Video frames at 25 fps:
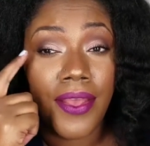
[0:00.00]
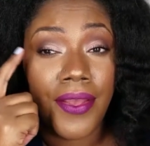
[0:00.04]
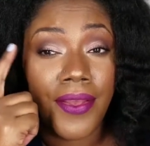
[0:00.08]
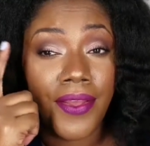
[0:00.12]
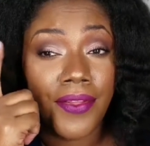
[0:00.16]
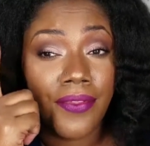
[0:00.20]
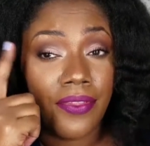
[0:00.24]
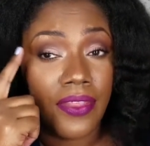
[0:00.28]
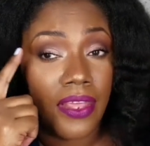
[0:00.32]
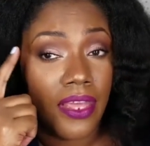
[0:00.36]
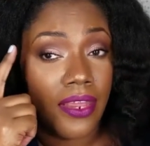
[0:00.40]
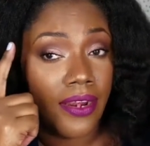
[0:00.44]

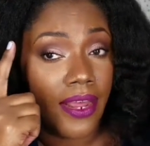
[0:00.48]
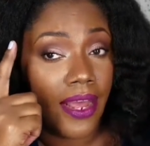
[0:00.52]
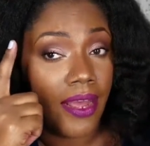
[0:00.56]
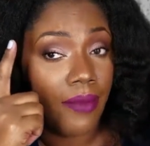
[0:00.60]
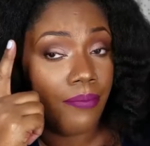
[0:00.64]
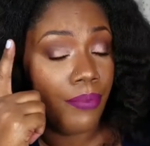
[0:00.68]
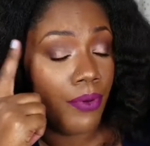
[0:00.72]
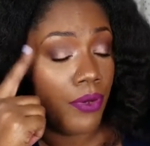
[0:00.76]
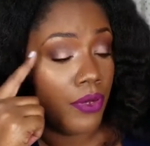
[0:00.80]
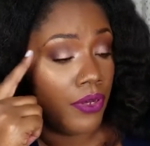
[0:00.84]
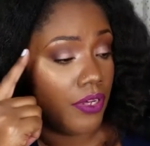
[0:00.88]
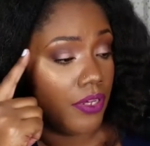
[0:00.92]
And then
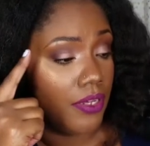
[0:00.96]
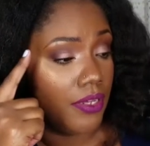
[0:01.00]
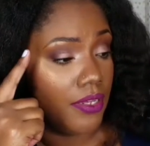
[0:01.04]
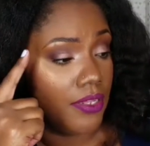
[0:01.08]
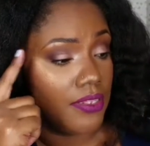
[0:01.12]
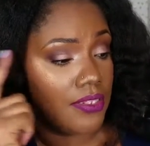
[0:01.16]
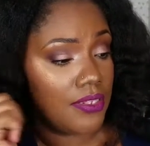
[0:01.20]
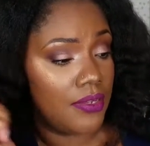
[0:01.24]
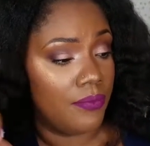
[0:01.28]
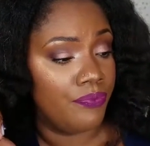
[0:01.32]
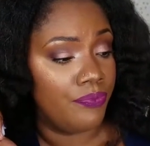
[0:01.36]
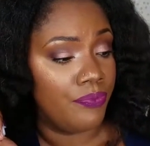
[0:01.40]
I
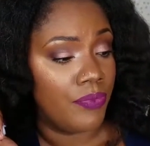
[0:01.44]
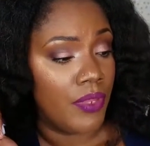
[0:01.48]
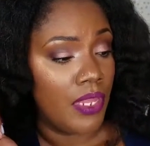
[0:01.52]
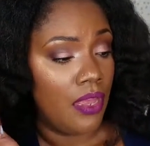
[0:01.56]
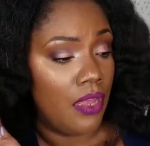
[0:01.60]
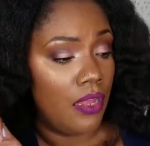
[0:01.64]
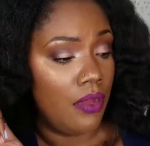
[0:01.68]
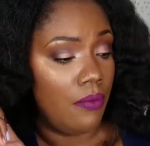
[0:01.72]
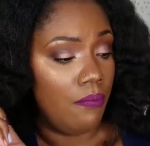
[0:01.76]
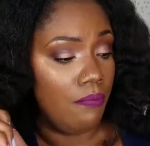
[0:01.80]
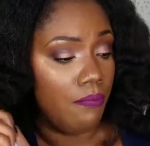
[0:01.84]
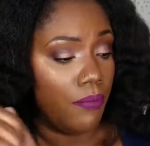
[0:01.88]
put
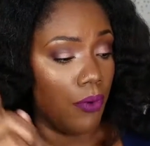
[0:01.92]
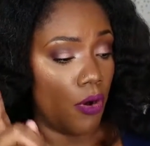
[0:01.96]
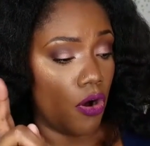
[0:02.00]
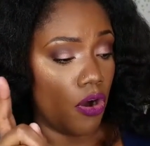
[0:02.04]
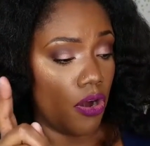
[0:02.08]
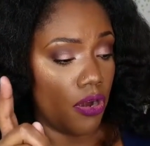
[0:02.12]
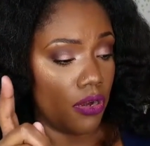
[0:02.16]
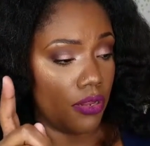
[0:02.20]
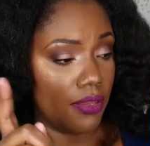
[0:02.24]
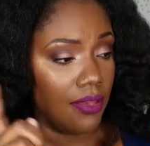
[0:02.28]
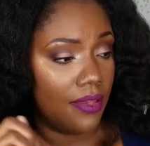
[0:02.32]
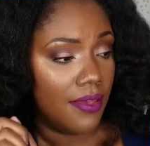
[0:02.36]

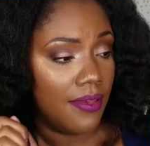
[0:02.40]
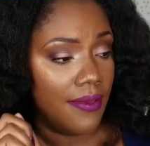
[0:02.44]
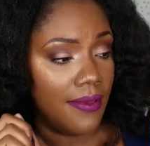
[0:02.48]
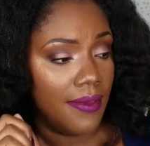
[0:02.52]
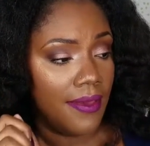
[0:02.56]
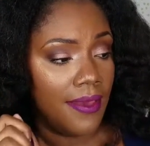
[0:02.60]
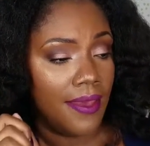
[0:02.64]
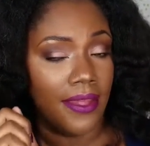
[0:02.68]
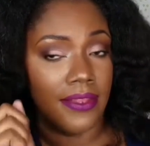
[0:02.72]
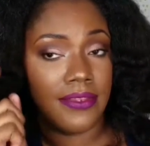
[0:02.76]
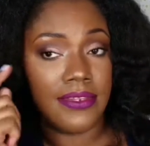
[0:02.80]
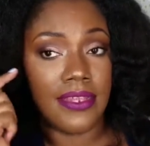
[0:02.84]
bark
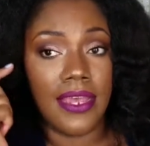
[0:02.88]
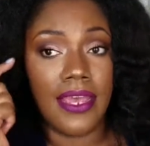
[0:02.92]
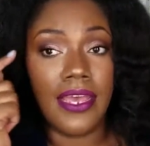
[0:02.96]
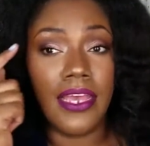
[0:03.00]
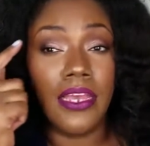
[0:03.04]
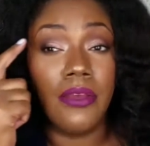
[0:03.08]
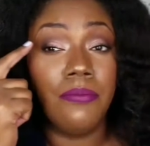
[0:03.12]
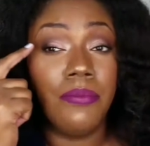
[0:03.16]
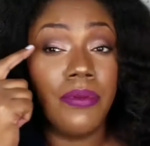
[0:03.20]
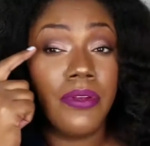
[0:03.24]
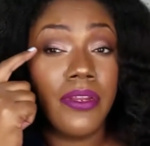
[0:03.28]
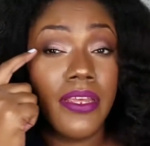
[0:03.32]
and
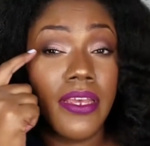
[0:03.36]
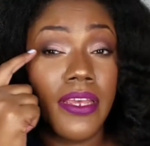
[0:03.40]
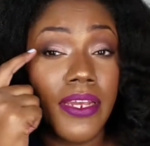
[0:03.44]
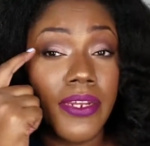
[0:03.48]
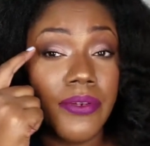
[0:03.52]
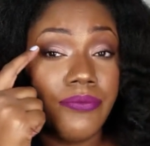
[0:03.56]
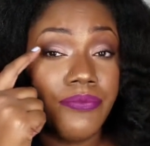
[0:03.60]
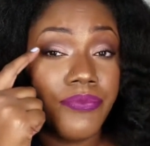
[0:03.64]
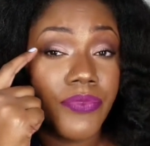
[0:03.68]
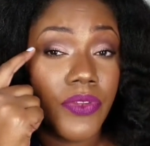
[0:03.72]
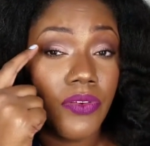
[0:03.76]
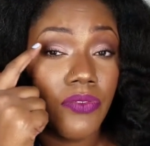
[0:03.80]

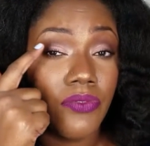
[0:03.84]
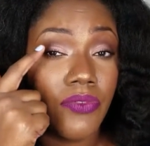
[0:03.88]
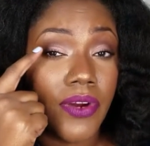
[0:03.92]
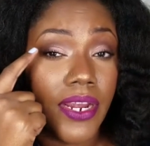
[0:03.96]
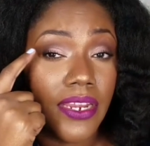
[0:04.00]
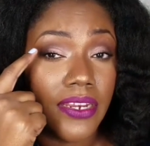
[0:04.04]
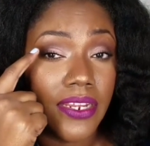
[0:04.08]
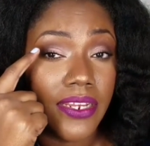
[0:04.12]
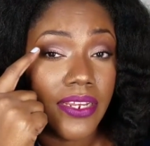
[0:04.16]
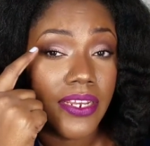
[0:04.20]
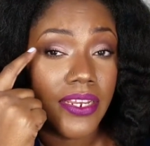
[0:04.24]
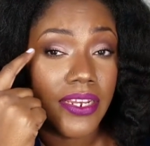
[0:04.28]
eggplant
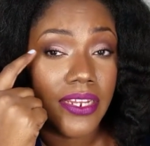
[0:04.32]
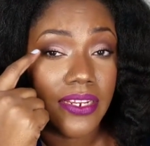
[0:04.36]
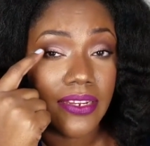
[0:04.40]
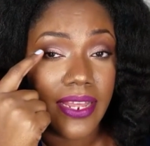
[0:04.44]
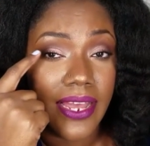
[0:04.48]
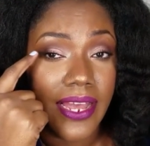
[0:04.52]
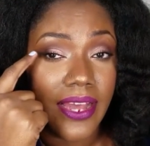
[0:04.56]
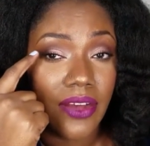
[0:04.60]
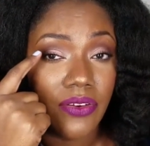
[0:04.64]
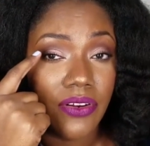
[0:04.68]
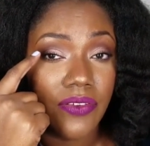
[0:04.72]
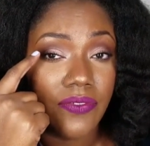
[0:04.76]
right here in
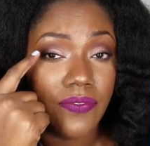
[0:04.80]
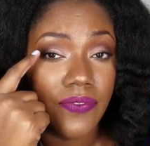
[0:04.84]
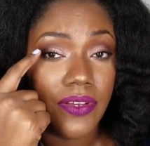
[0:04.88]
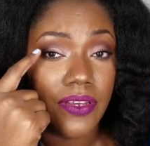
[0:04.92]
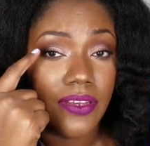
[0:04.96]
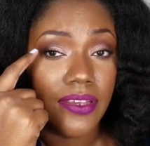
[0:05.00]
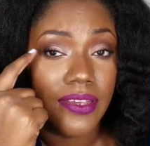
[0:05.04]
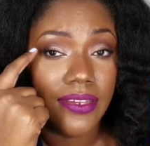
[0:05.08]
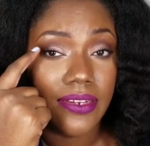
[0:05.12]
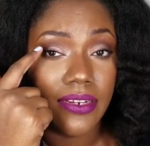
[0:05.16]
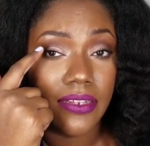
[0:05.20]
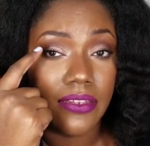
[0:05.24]
the outer
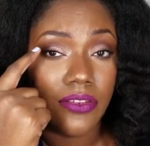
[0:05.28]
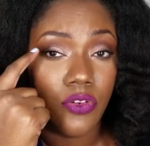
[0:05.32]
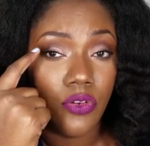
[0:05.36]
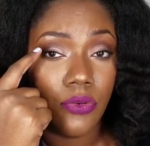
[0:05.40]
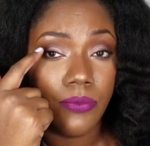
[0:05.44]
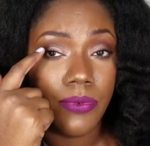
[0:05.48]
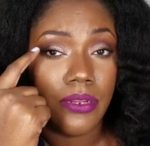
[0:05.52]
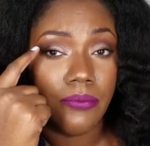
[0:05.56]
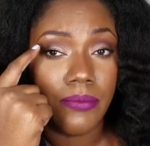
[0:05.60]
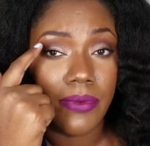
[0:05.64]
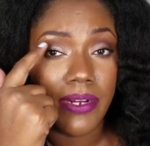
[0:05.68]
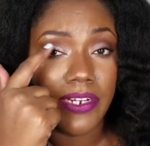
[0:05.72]
V and a
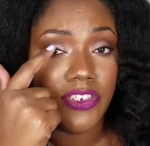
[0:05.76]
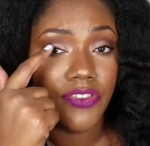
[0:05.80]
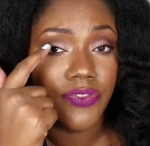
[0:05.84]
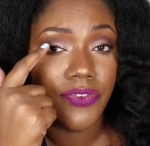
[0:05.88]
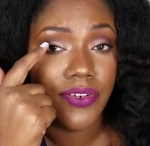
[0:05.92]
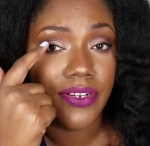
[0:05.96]
little bit in my